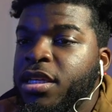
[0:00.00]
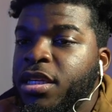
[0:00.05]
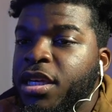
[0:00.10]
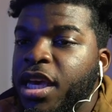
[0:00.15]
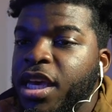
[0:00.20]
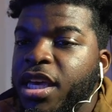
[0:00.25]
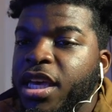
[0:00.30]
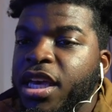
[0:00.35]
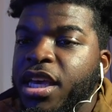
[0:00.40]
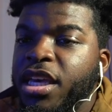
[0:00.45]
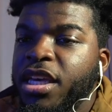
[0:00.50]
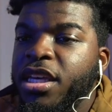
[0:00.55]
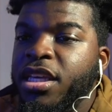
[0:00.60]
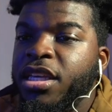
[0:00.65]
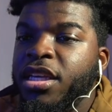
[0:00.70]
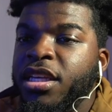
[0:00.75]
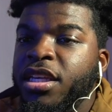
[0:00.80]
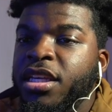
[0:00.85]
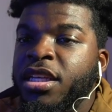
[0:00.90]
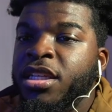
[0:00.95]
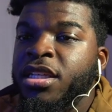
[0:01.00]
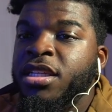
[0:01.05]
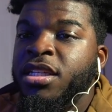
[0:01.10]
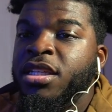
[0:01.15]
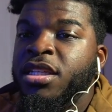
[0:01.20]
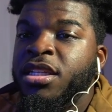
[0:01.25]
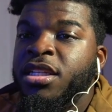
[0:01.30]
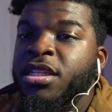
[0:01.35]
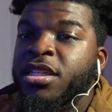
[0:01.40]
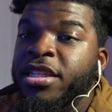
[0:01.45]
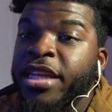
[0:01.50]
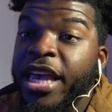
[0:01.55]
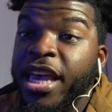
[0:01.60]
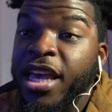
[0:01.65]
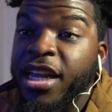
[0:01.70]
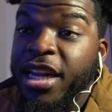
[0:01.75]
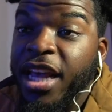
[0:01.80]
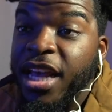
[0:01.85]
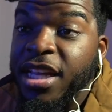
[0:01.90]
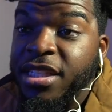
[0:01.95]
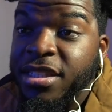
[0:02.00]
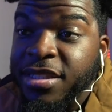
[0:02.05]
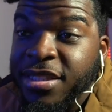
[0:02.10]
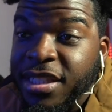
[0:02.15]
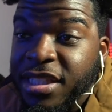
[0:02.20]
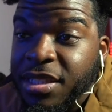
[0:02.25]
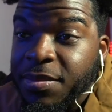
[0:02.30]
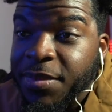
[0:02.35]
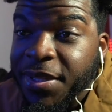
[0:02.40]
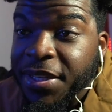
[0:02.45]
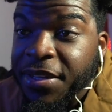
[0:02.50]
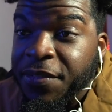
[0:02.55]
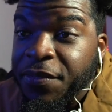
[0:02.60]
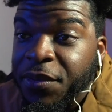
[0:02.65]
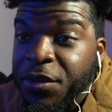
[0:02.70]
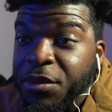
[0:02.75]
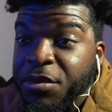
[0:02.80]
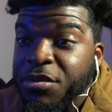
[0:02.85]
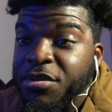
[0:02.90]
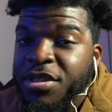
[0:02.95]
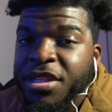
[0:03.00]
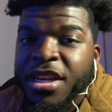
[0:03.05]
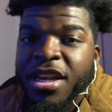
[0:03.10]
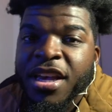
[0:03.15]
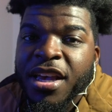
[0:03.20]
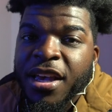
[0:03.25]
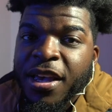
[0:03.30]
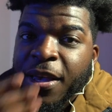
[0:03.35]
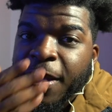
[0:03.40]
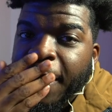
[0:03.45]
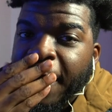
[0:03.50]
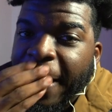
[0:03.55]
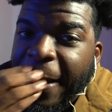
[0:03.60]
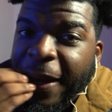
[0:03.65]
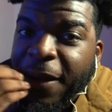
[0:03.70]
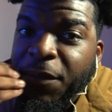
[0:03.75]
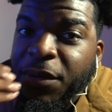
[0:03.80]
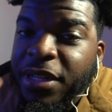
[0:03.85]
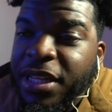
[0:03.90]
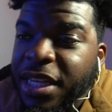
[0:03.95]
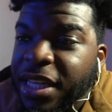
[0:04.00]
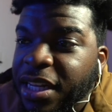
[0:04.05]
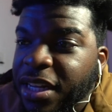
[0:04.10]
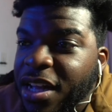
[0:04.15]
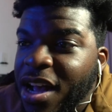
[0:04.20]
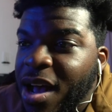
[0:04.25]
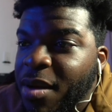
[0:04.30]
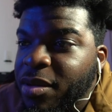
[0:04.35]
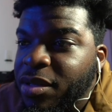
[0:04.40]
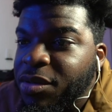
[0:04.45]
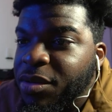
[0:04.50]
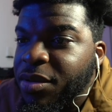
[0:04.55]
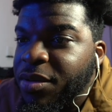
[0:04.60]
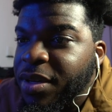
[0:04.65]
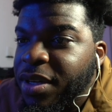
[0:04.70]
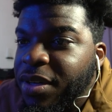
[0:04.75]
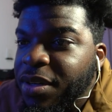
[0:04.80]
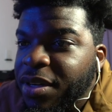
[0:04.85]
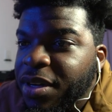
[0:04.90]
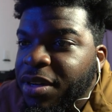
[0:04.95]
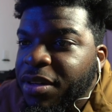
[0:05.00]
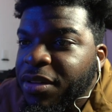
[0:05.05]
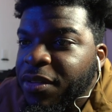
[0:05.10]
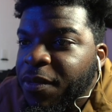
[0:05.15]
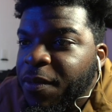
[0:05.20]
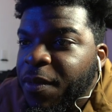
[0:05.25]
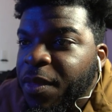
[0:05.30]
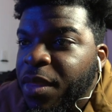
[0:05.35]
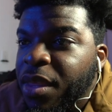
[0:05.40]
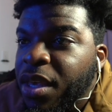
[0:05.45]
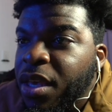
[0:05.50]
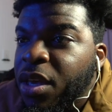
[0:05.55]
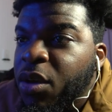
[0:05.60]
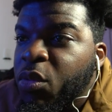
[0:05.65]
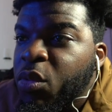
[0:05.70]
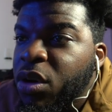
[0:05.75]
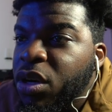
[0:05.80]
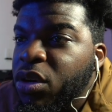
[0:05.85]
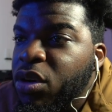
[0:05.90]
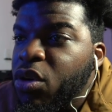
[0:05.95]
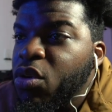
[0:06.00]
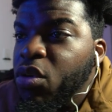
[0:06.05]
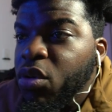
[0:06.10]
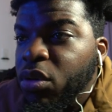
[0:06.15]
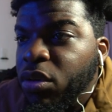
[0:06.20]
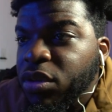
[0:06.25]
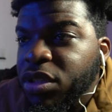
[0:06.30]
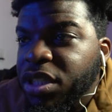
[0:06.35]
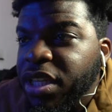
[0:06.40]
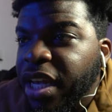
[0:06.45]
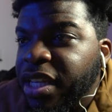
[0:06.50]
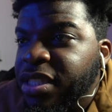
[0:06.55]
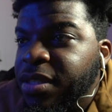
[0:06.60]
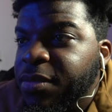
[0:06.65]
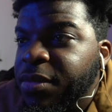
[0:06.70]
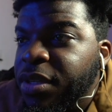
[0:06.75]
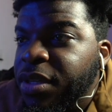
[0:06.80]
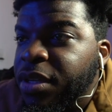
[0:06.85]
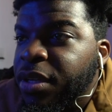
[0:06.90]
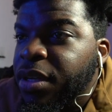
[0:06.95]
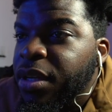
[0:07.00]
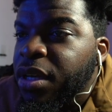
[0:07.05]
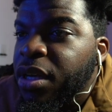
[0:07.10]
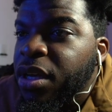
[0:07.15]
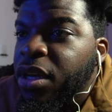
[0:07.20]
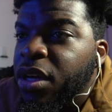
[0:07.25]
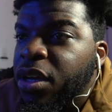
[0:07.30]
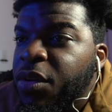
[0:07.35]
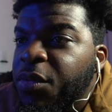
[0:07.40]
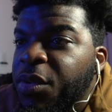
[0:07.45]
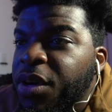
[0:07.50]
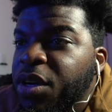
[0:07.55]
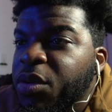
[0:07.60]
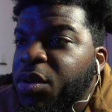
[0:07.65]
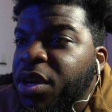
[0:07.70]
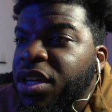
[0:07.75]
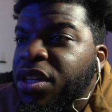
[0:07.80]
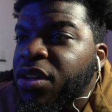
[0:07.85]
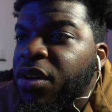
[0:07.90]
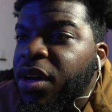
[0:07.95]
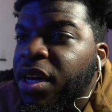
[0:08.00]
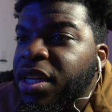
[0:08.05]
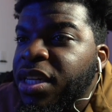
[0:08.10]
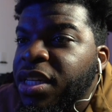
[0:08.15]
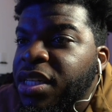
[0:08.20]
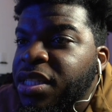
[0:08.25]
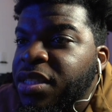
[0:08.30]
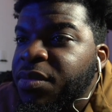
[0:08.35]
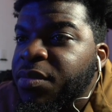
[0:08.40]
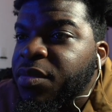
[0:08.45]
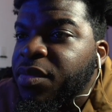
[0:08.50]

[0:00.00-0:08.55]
Hey. Dang, that's 6 million views. Come on, look at the comments real quick. Hold on. She had something in there. One quick note on this.